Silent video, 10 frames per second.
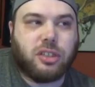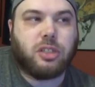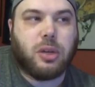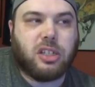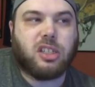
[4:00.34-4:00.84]

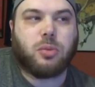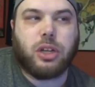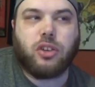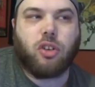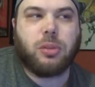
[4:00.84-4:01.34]
situations where
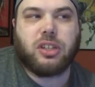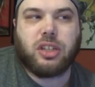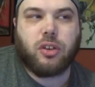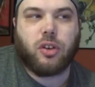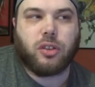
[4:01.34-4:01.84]
you normally
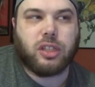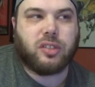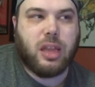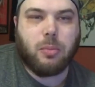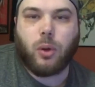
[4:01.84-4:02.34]
just hear the
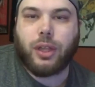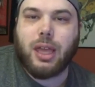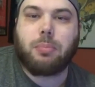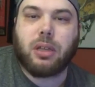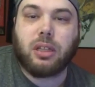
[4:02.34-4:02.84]
same old
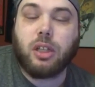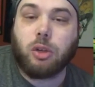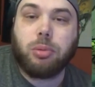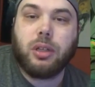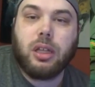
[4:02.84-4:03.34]
8-bit
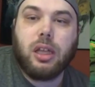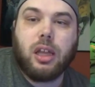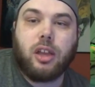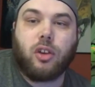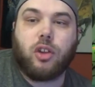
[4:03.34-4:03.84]
loop,
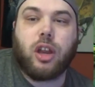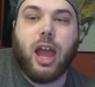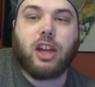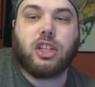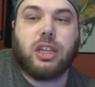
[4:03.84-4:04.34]
you know, you're going
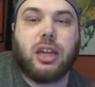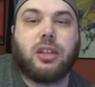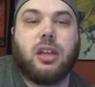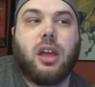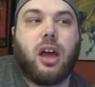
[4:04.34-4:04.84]
to actually get
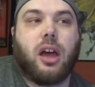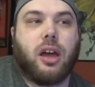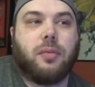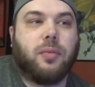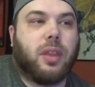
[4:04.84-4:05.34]

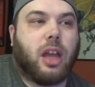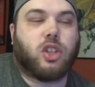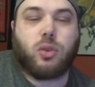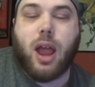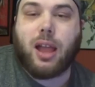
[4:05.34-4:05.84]
a
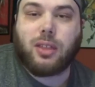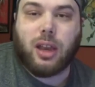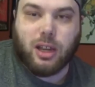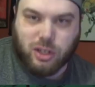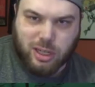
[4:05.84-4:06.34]
track
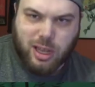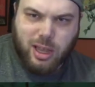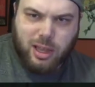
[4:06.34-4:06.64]
that actually